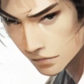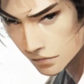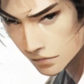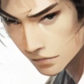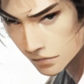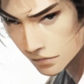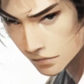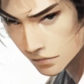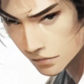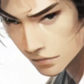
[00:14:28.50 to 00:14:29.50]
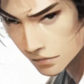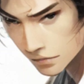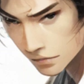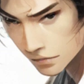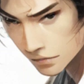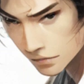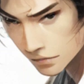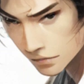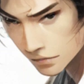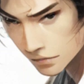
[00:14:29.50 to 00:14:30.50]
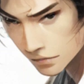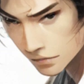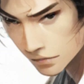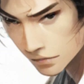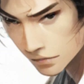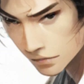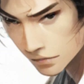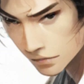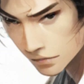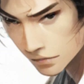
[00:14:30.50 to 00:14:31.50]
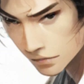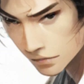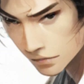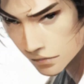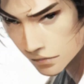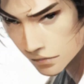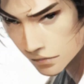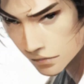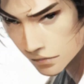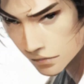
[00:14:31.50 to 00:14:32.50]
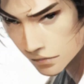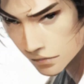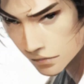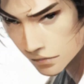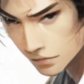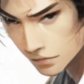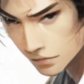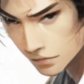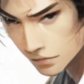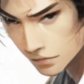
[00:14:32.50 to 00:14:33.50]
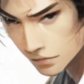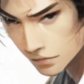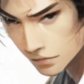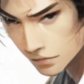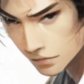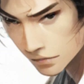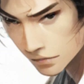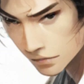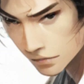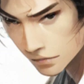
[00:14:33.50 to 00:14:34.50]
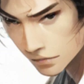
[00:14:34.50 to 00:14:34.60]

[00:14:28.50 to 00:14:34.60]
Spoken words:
This is a still picture; no speech is visible.